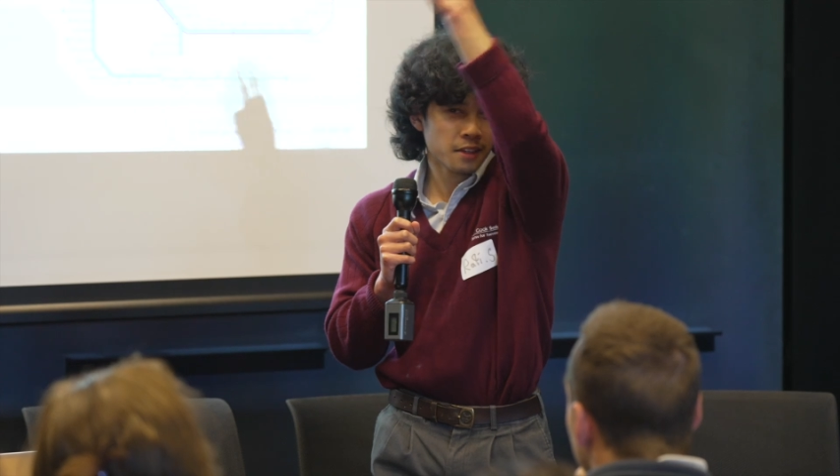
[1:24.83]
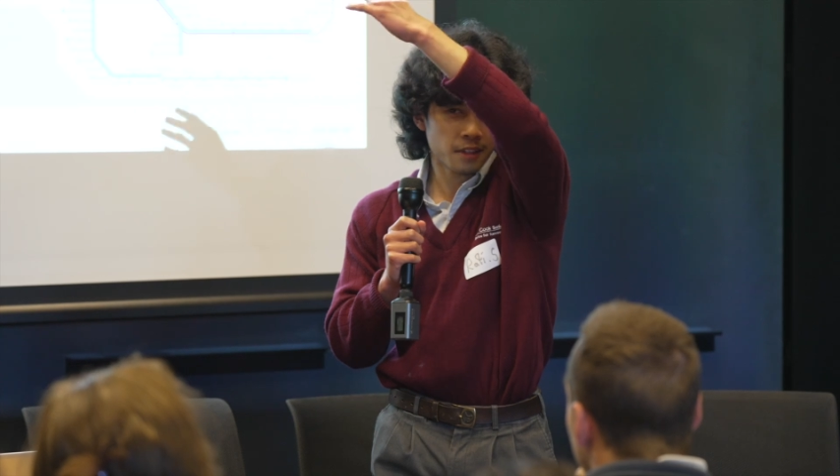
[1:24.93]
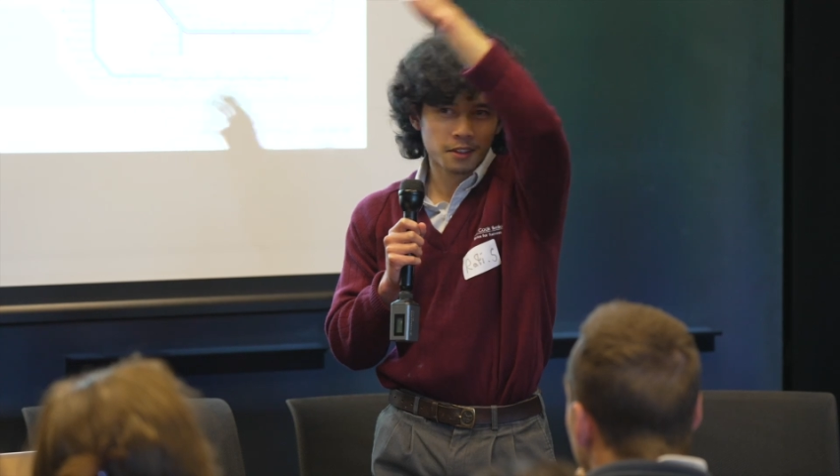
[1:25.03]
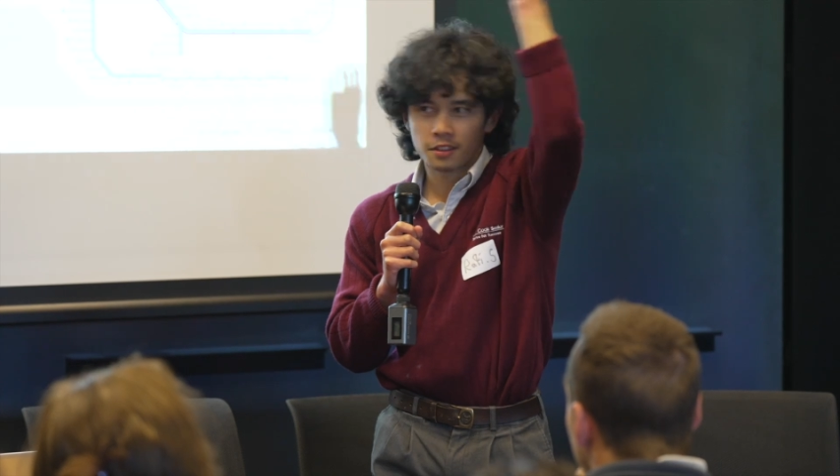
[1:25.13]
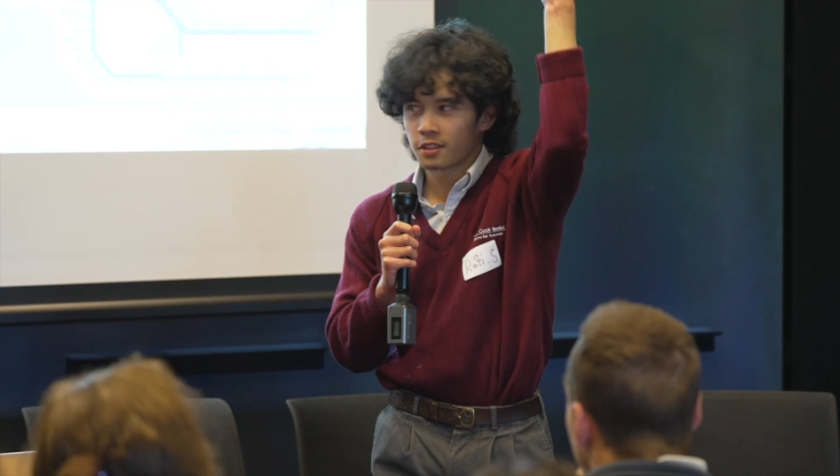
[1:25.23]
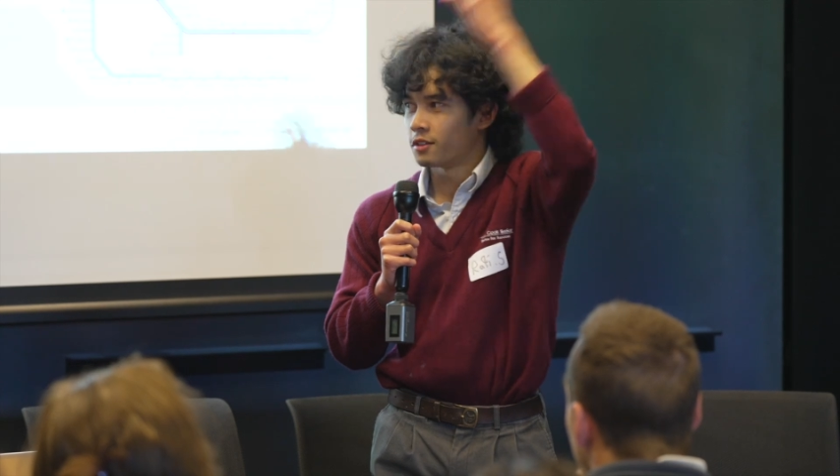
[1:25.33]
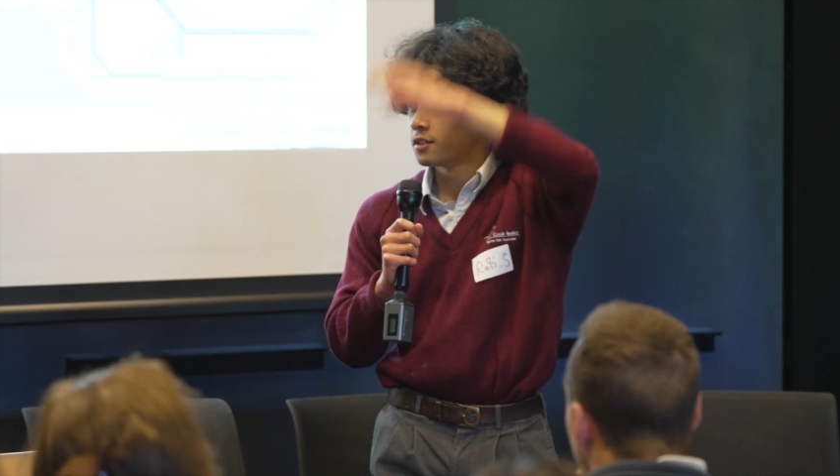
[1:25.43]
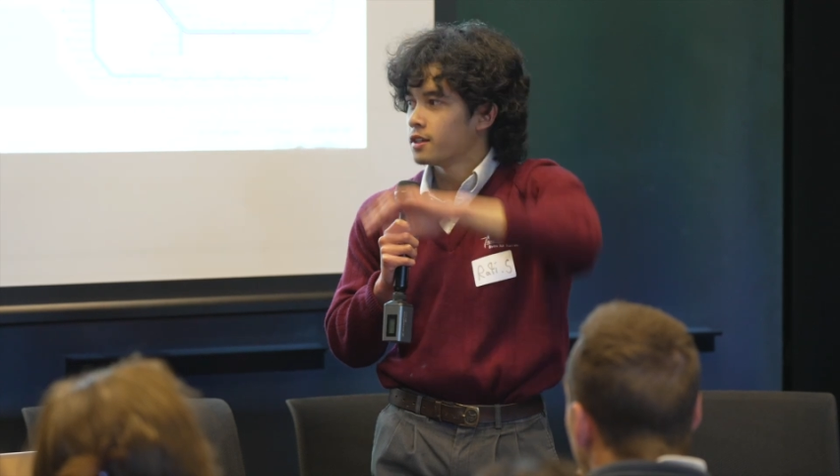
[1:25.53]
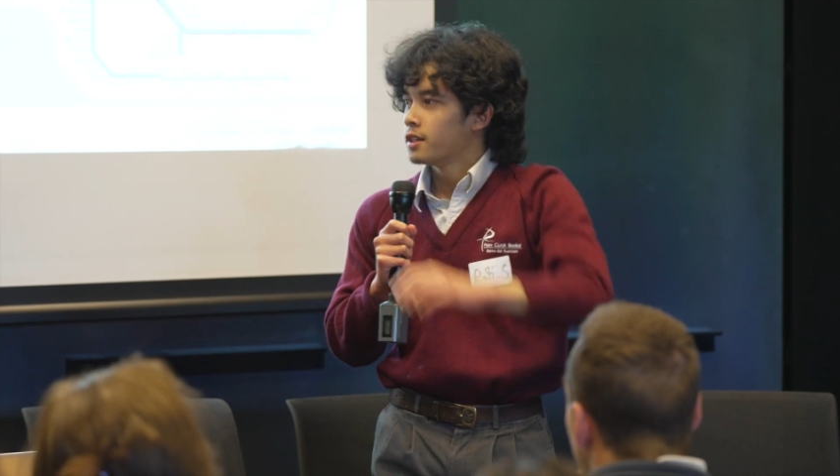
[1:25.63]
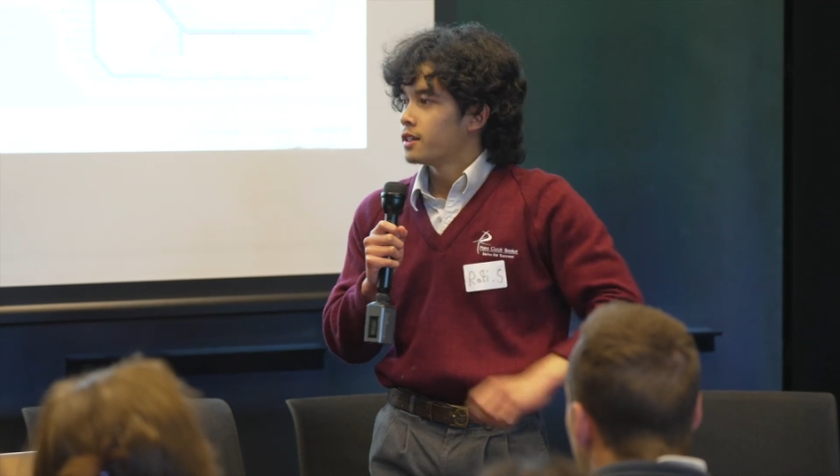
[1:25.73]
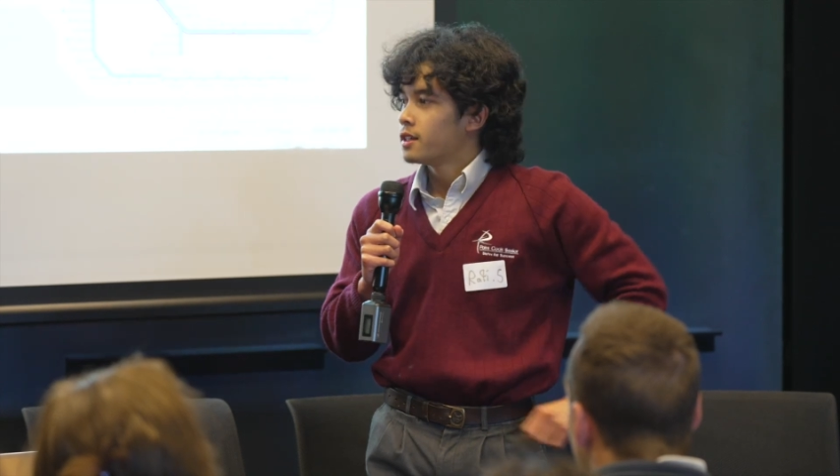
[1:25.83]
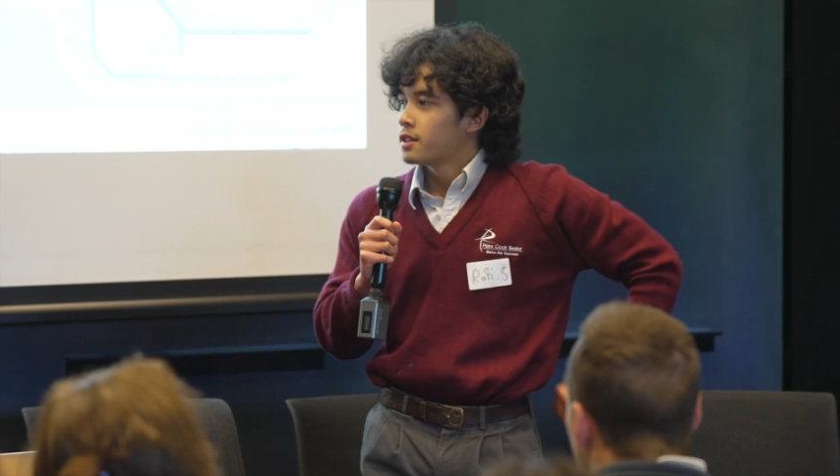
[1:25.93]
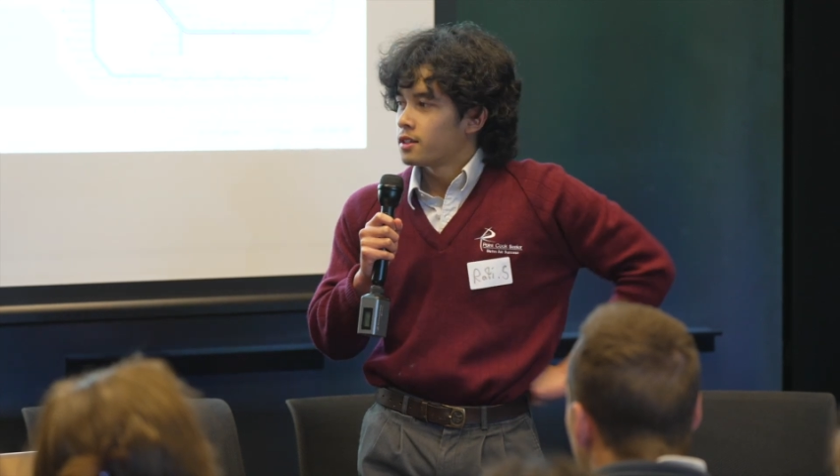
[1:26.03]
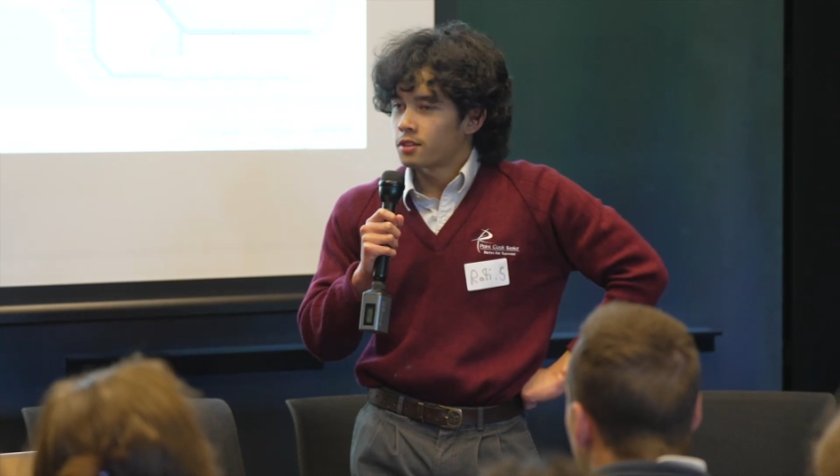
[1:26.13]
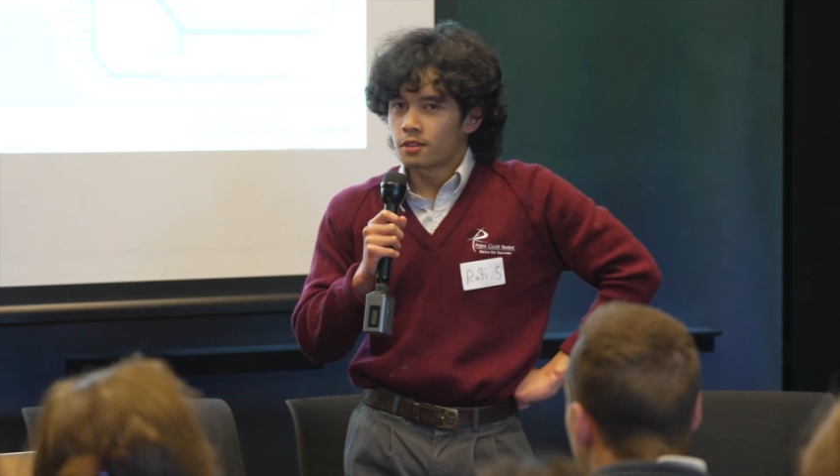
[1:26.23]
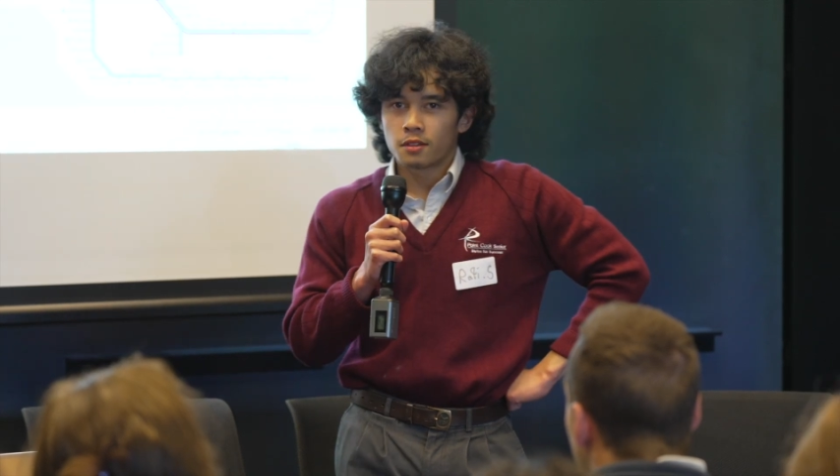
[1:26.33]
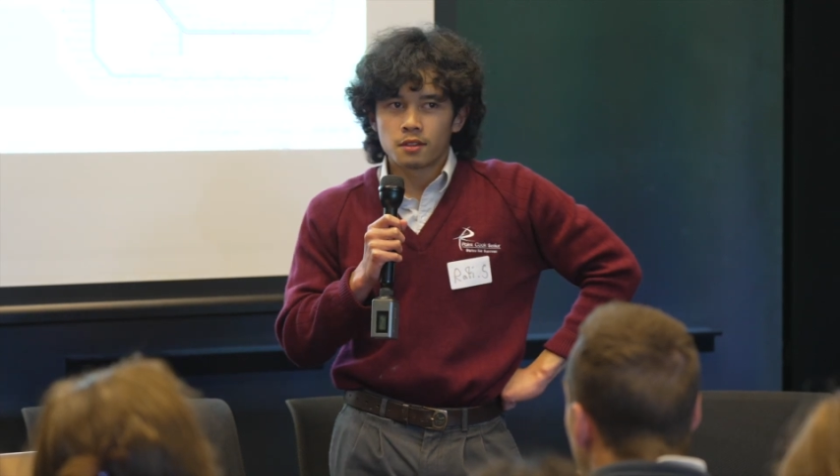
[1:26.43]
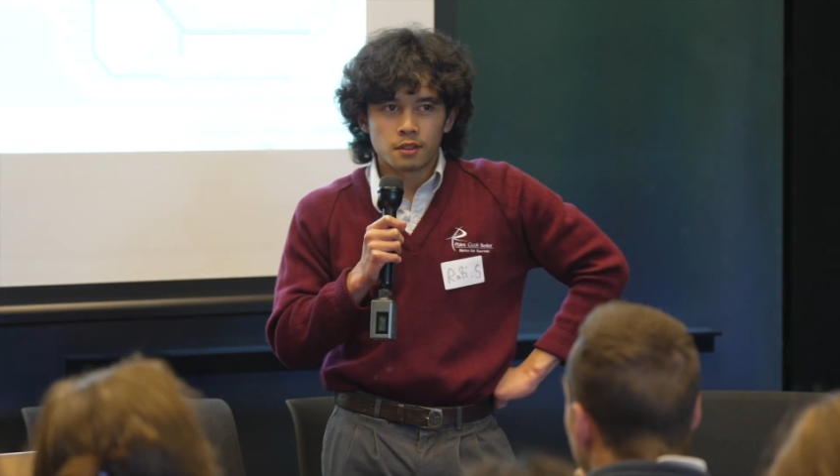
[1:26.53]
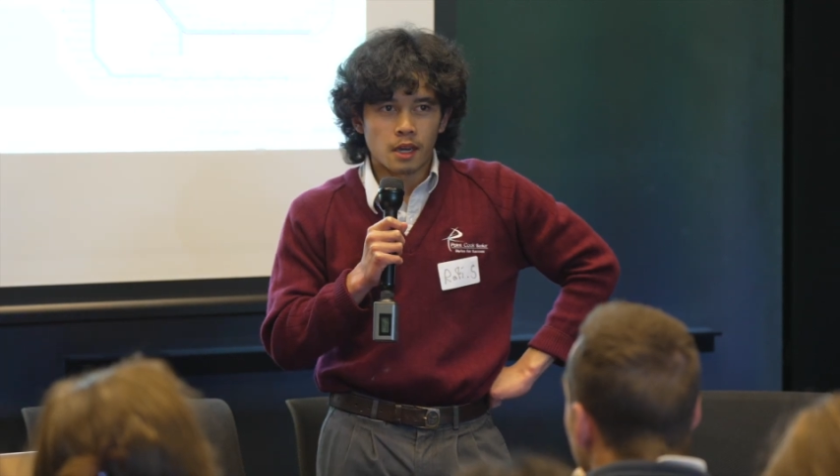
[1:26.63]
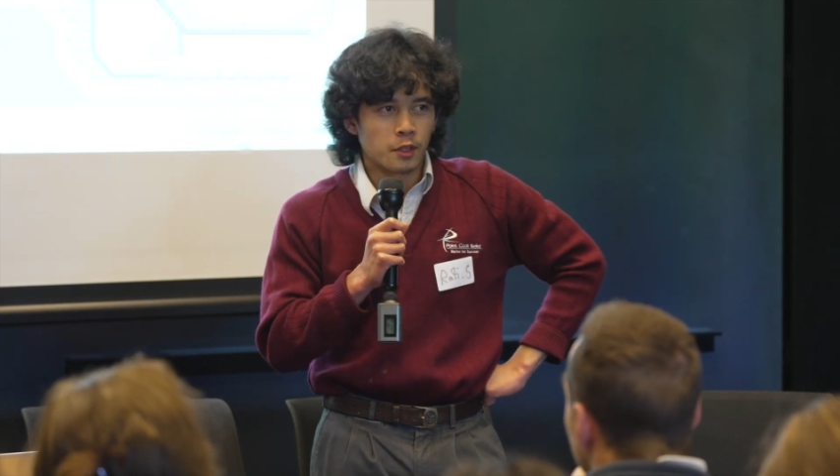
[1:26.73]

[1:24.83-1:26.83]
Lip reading: I'm